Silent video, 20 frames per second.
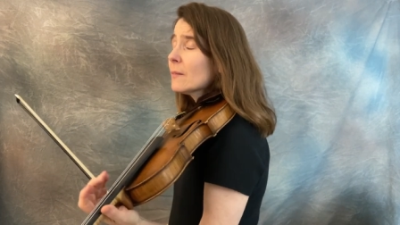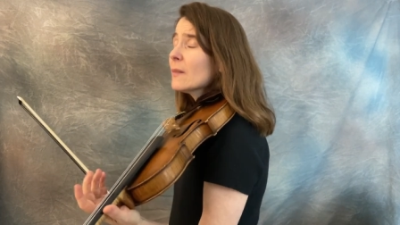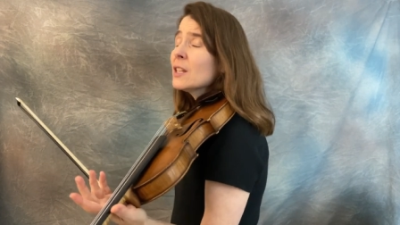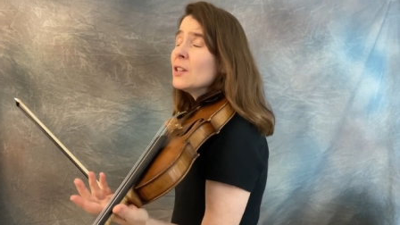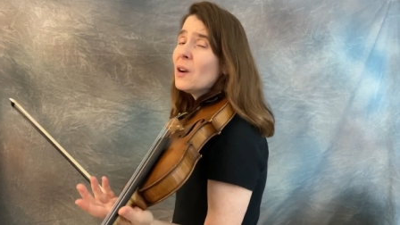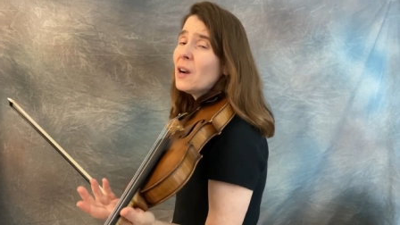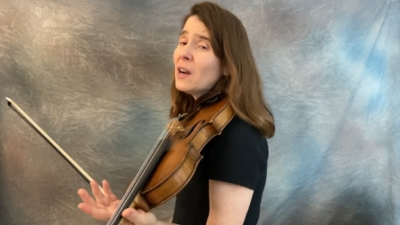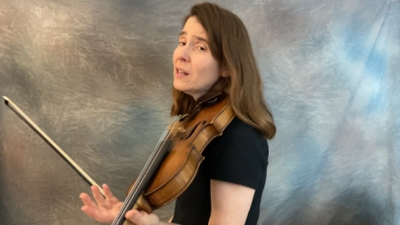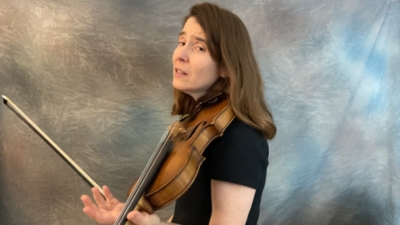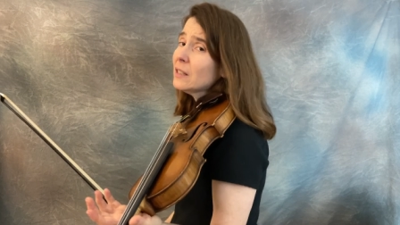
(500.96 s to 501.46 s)

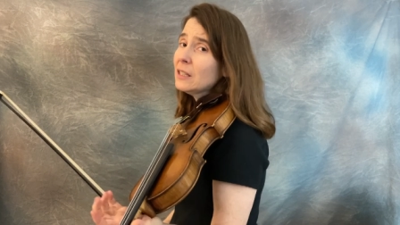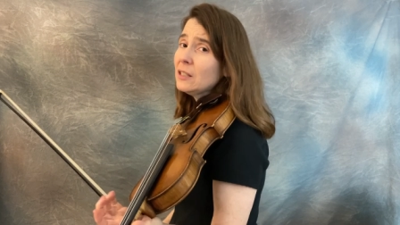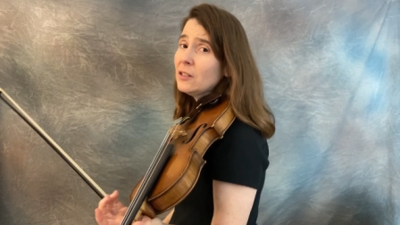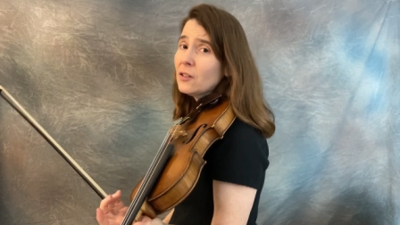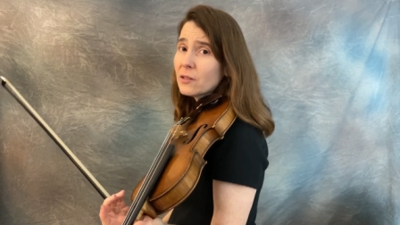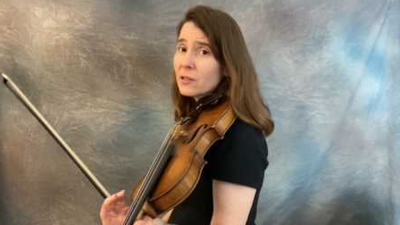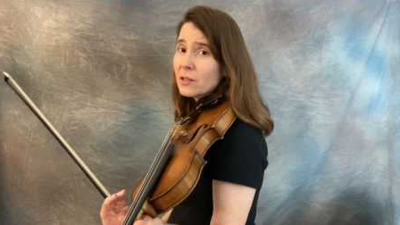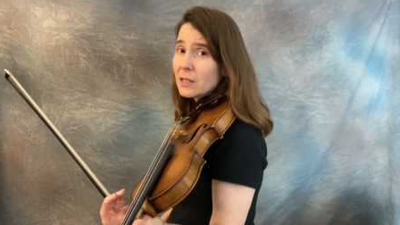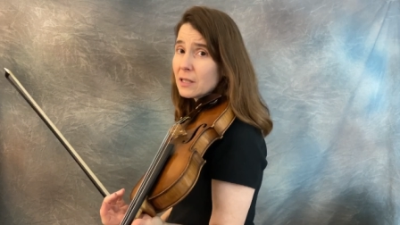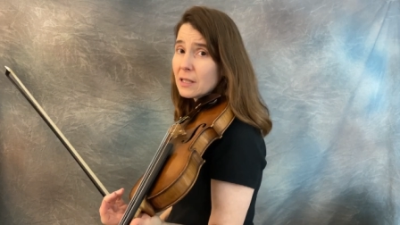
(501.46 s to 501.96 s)
you hardly
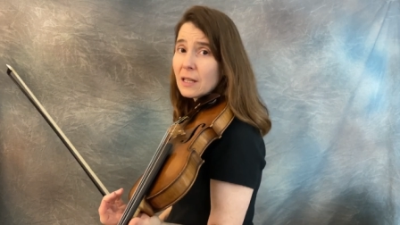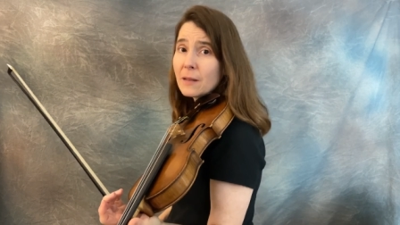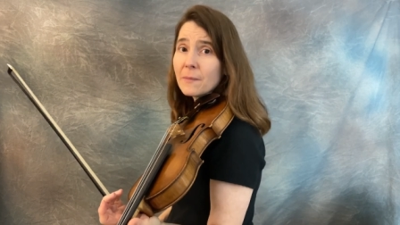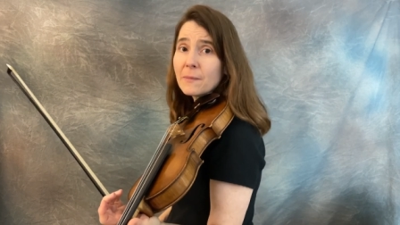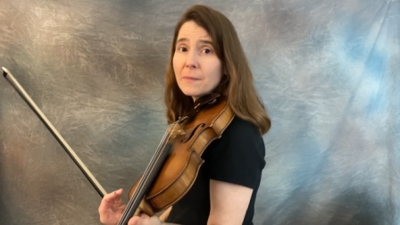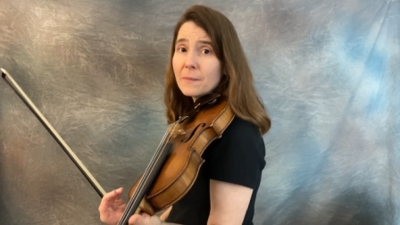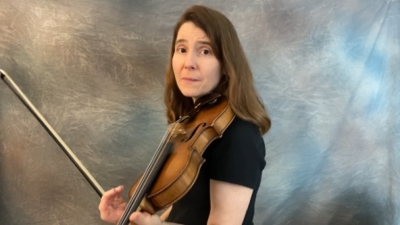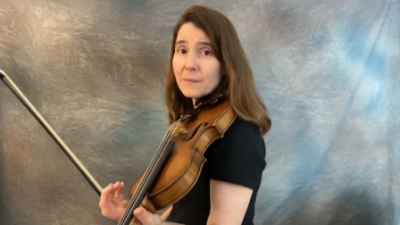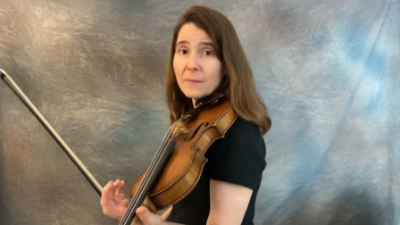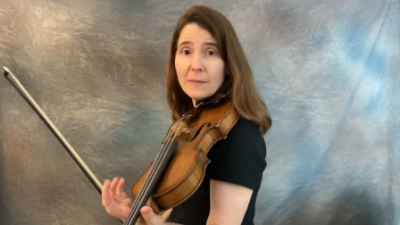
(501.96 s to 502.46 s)
notice
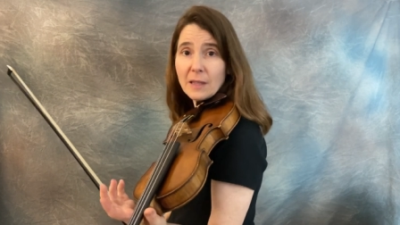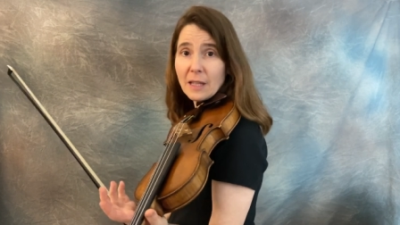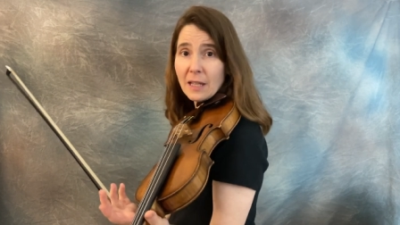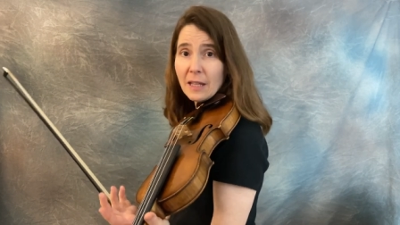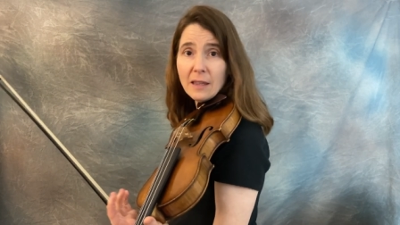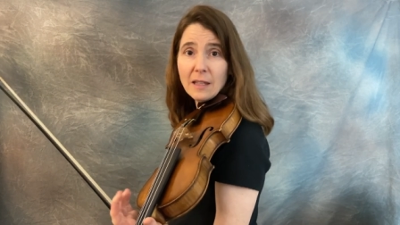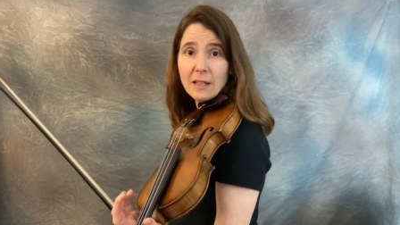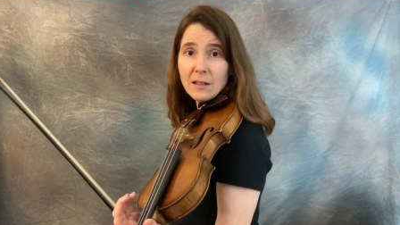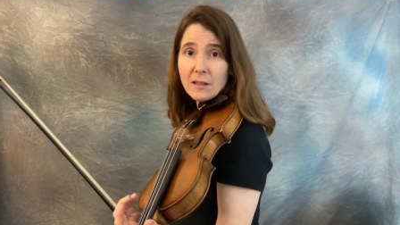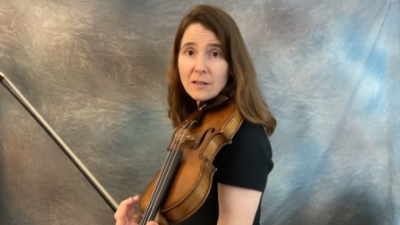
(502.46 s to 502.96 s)
them
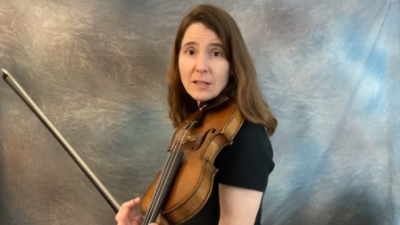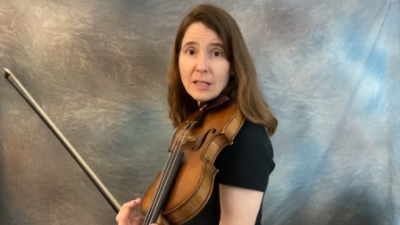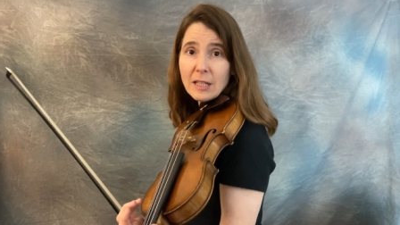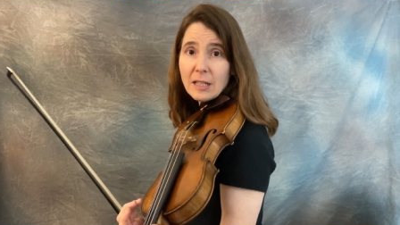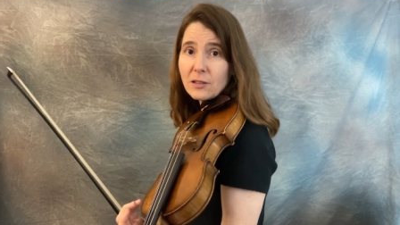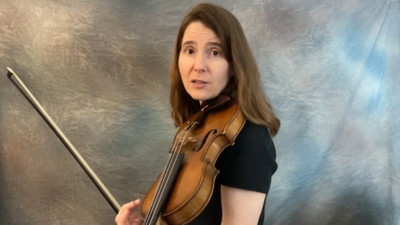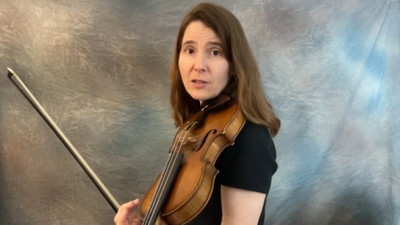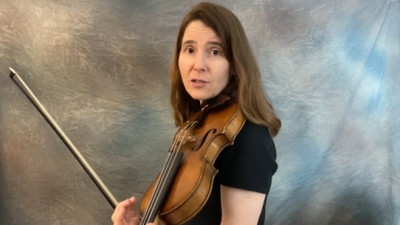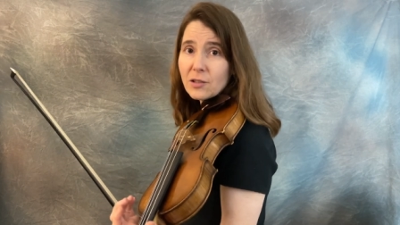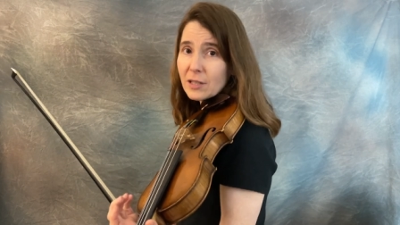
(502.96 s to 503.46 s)
that their
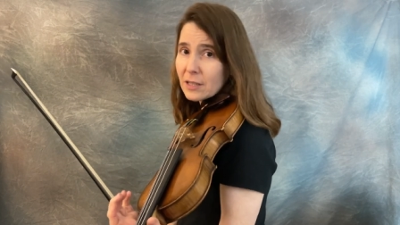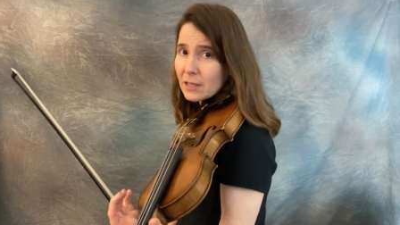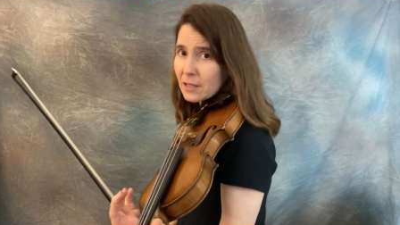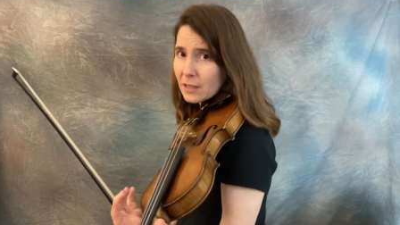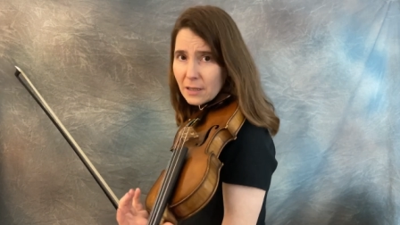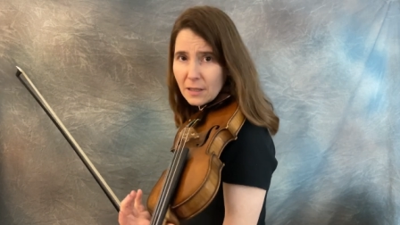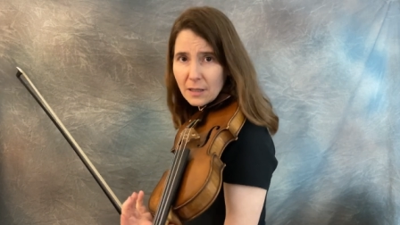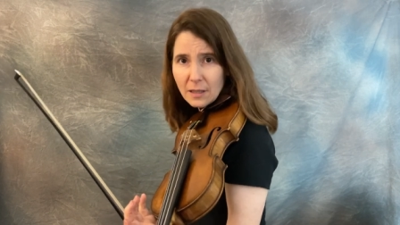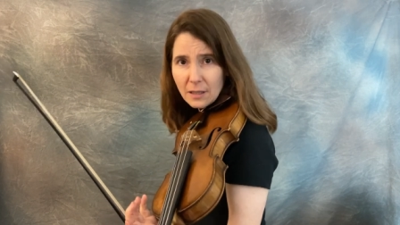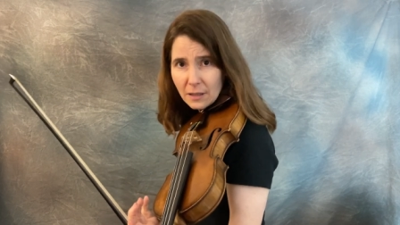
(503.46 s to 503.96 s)
single strings
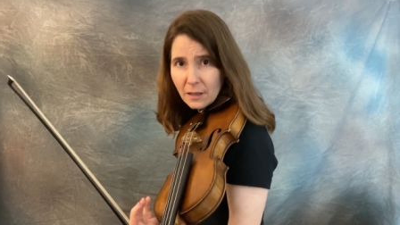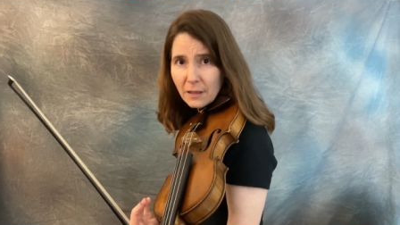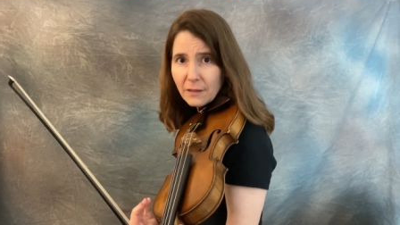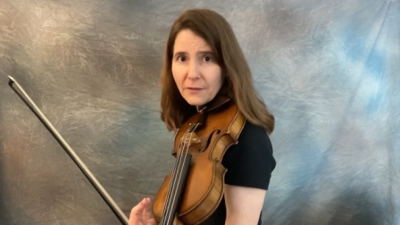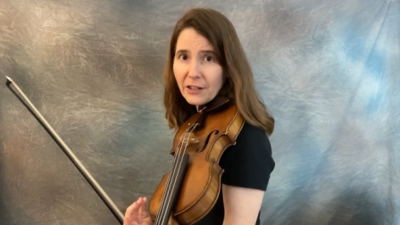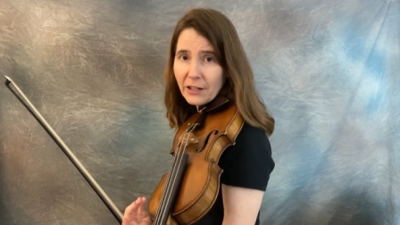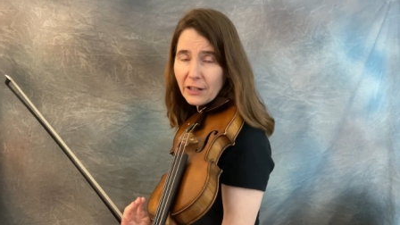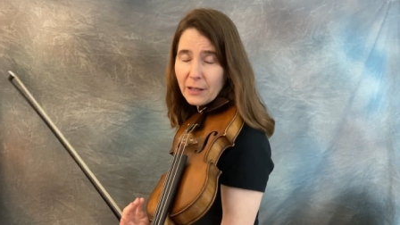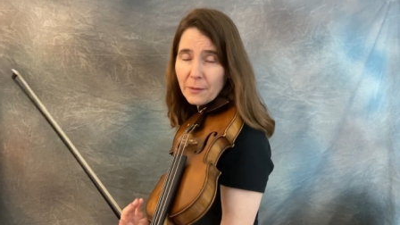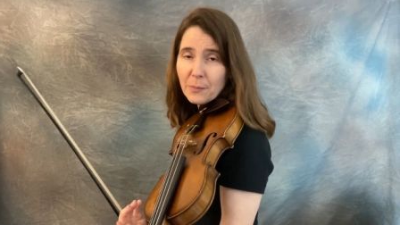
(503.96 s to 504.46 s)
is still a
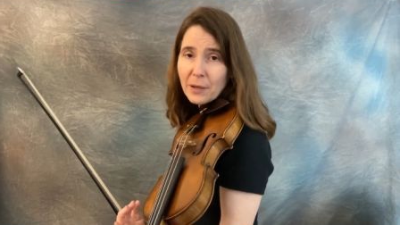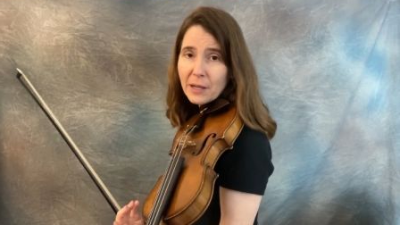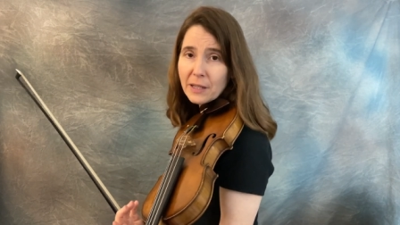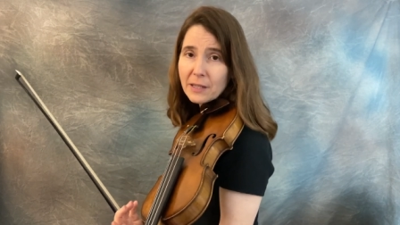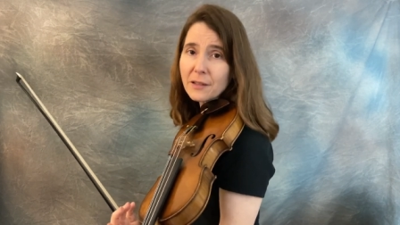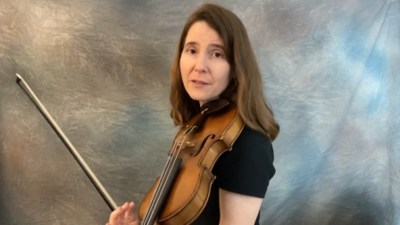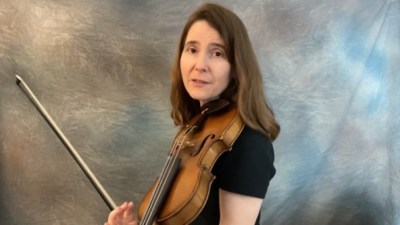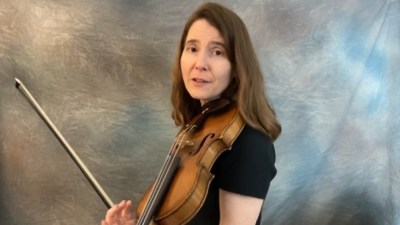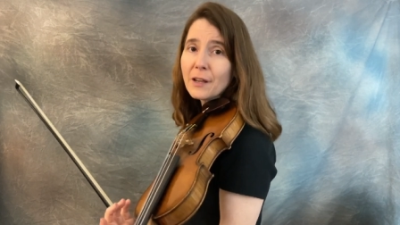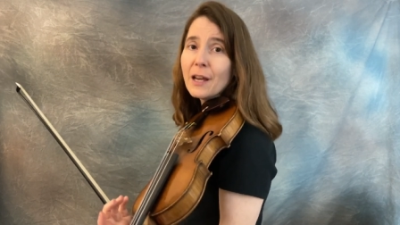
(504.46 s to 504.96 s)
very
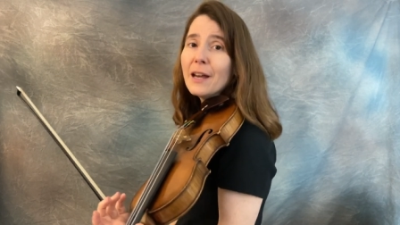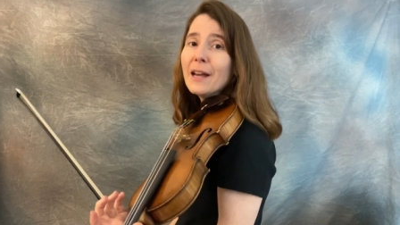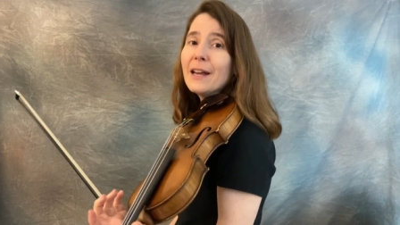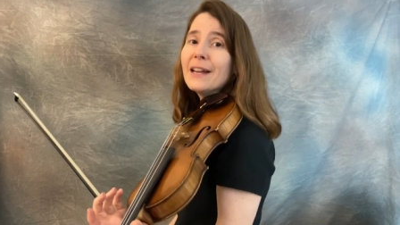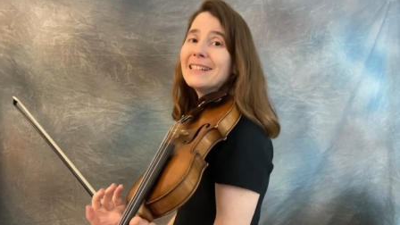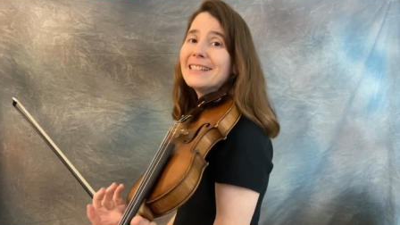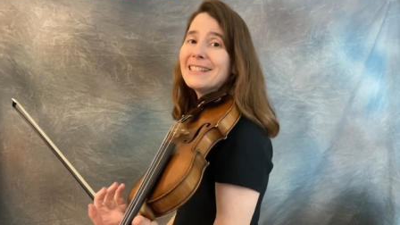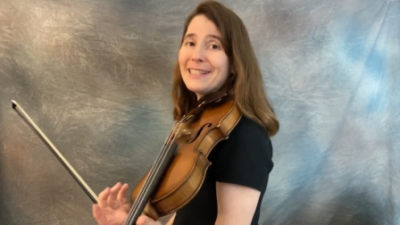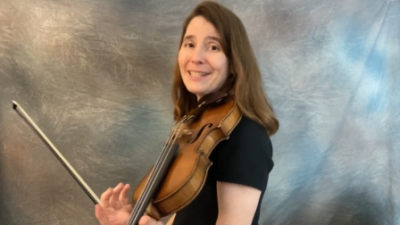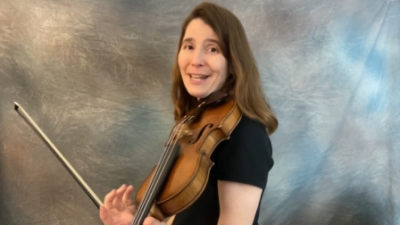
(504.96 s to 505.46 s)
impressive
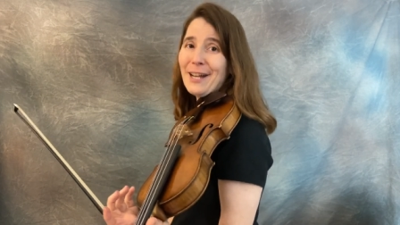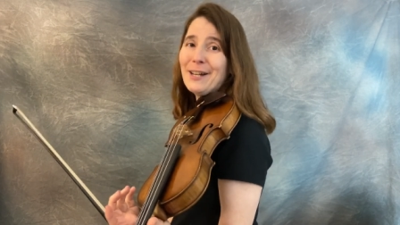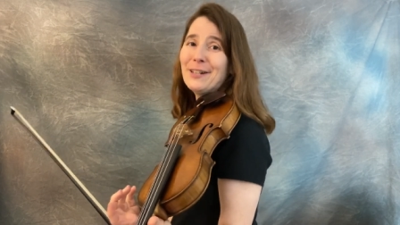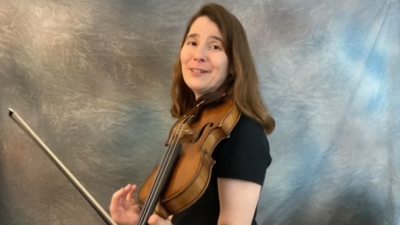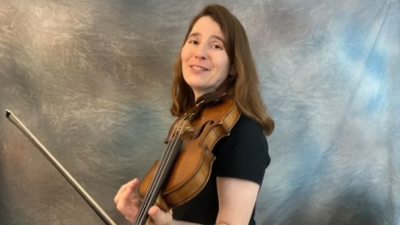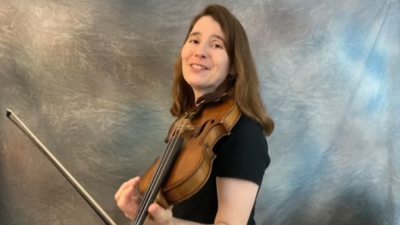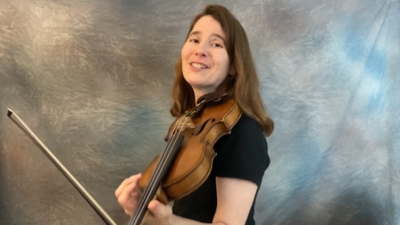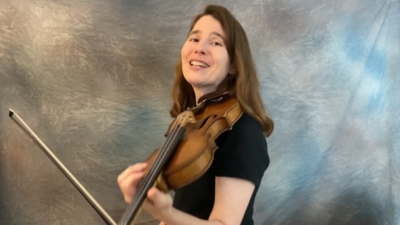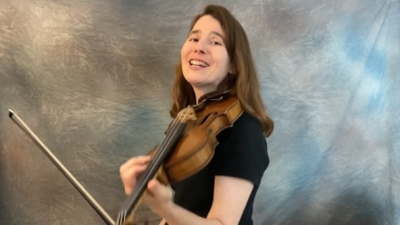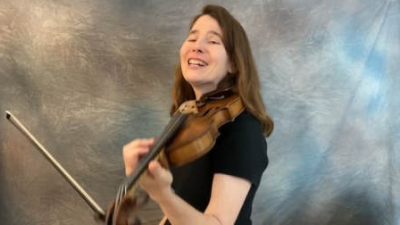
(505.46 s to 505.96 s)

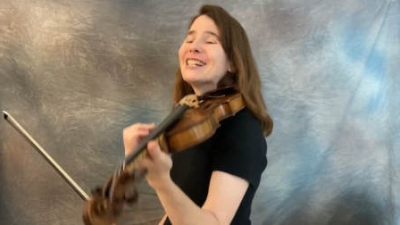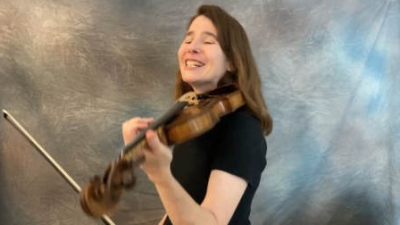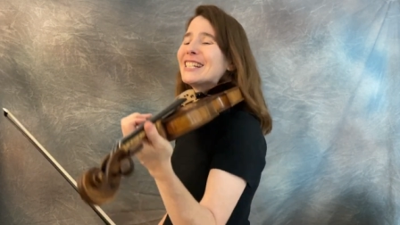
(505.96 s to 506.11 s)
sound.